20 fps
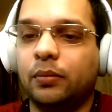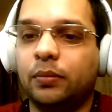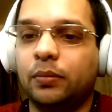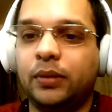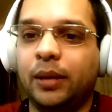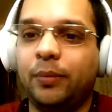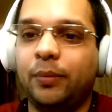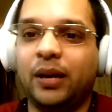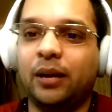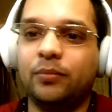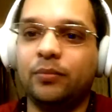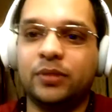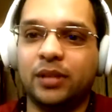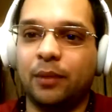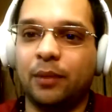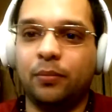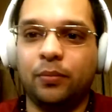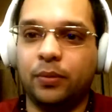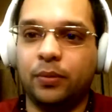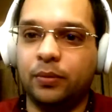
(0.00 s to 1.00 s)
they become
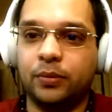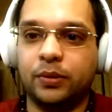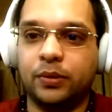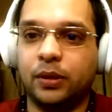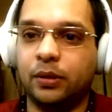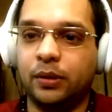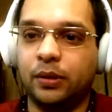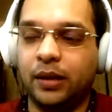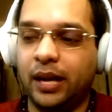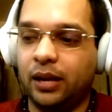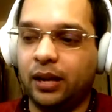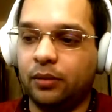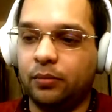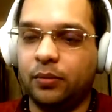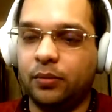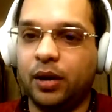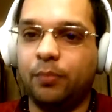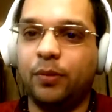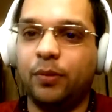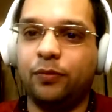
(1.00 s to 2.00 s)
some like
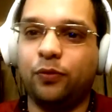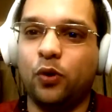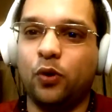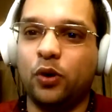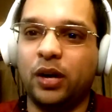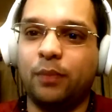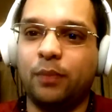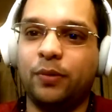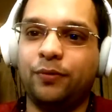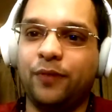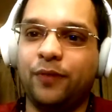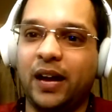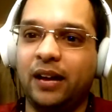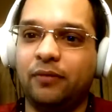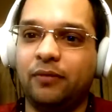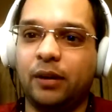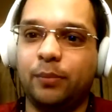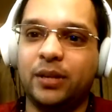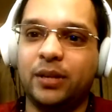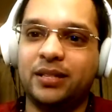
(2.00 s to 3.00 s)
number 4, number 5,
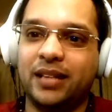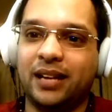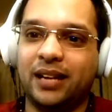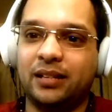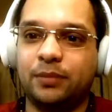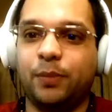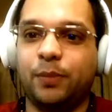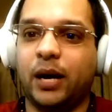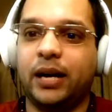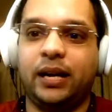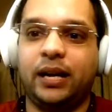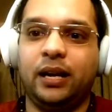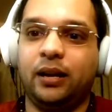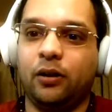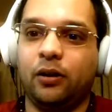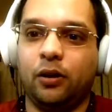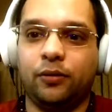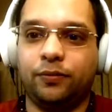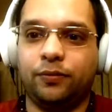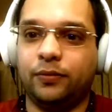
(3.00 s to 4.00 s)
number 6 party
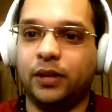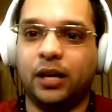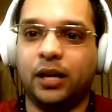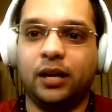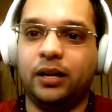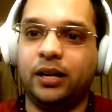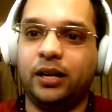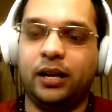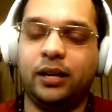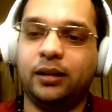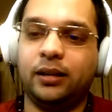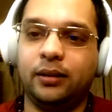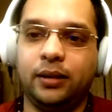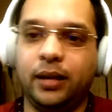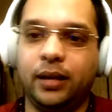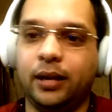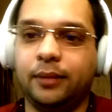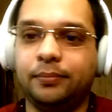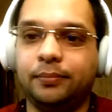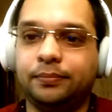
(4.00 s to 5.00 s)
of the country.
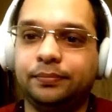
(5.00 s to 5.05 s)
Yeah.